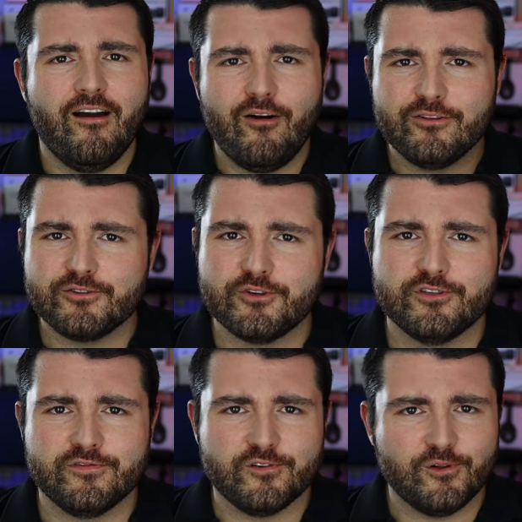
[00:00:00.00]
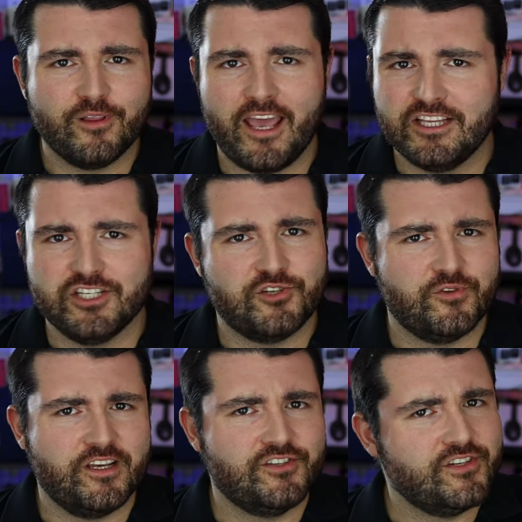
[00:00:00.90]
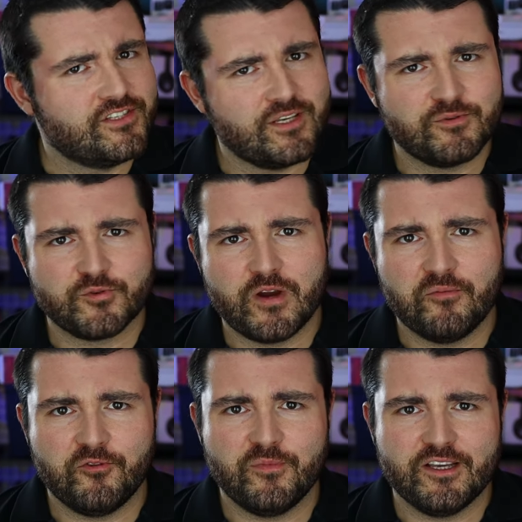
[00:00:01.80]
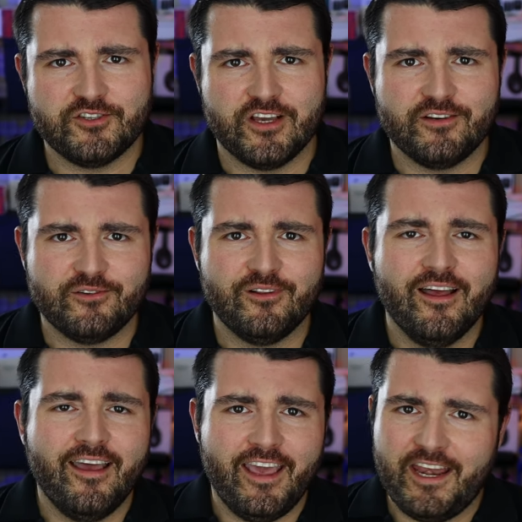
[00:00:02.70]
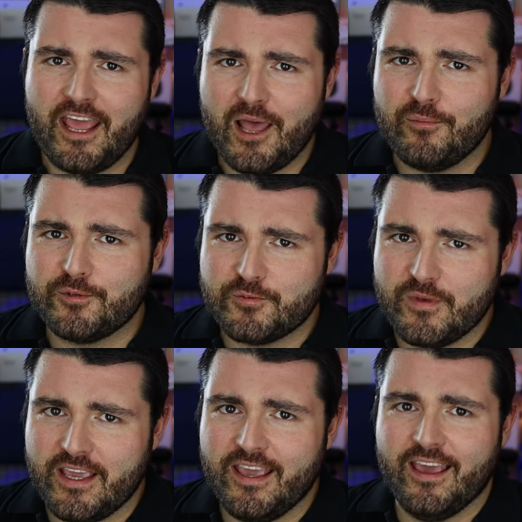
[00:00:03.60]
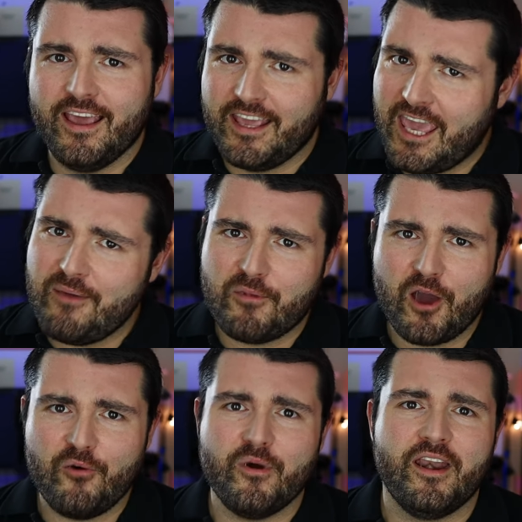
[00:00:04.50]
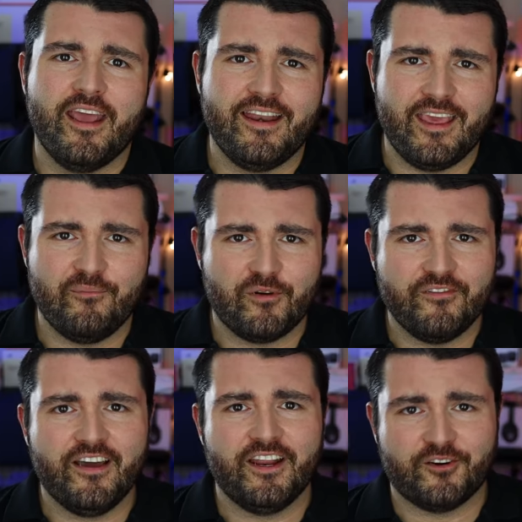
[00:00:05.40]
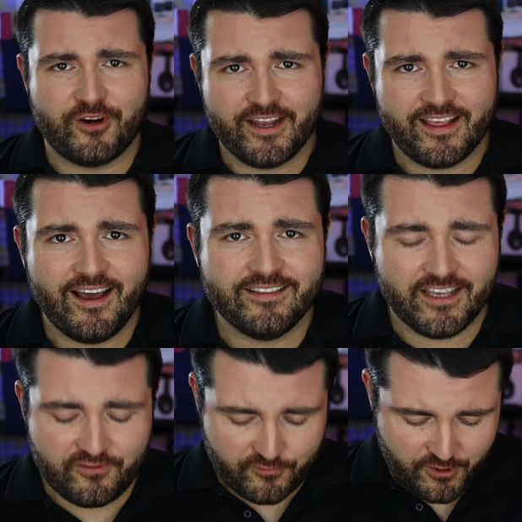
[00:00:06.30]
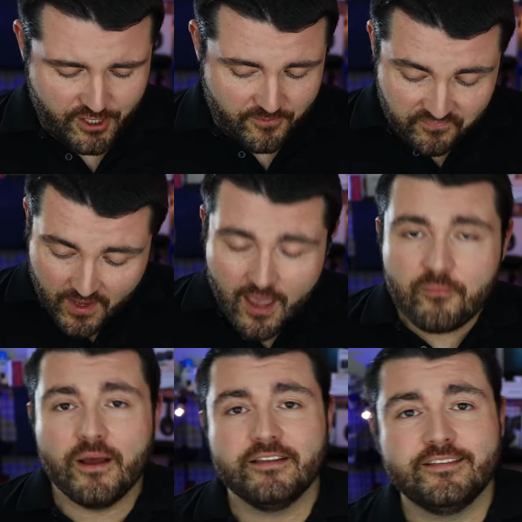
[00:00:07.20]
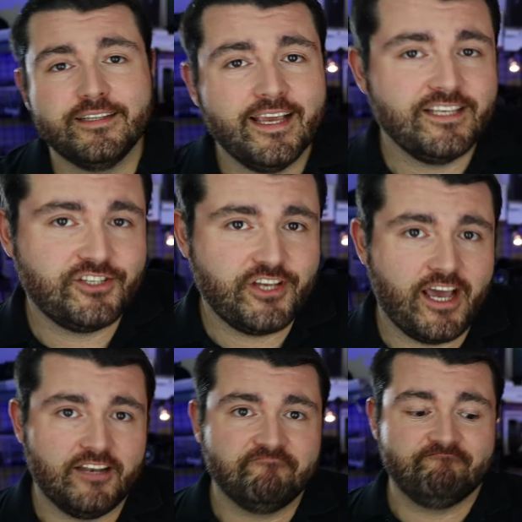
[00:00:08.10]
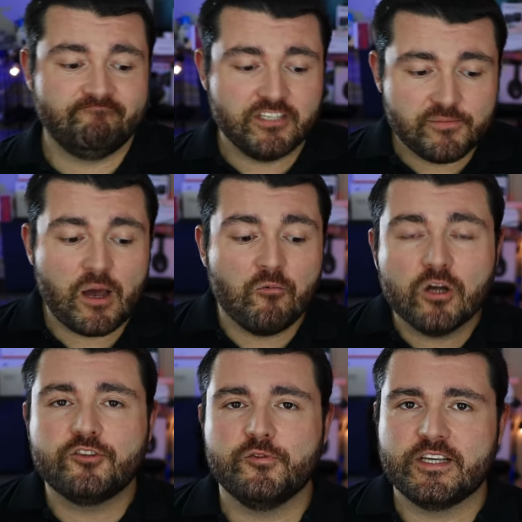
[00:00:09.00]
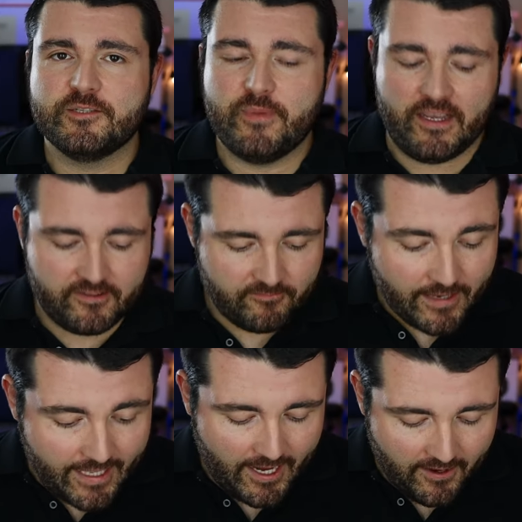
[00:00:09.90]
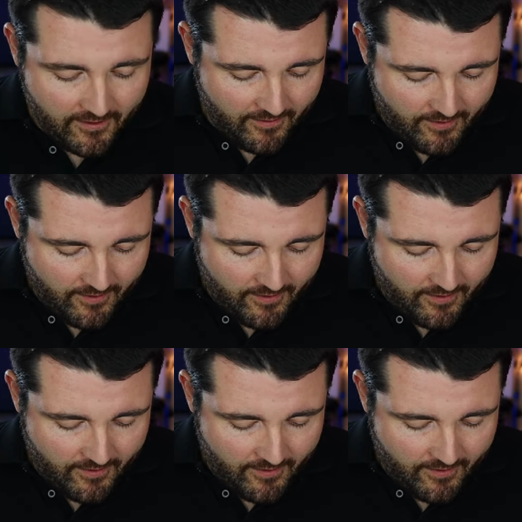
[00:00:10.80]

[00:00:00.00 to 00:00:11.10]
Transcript: all sorts of cool gadgetry, just subscribe to my channel. It helps me keep going and keep providing great content for you. But today's chat is about what to expect. Again,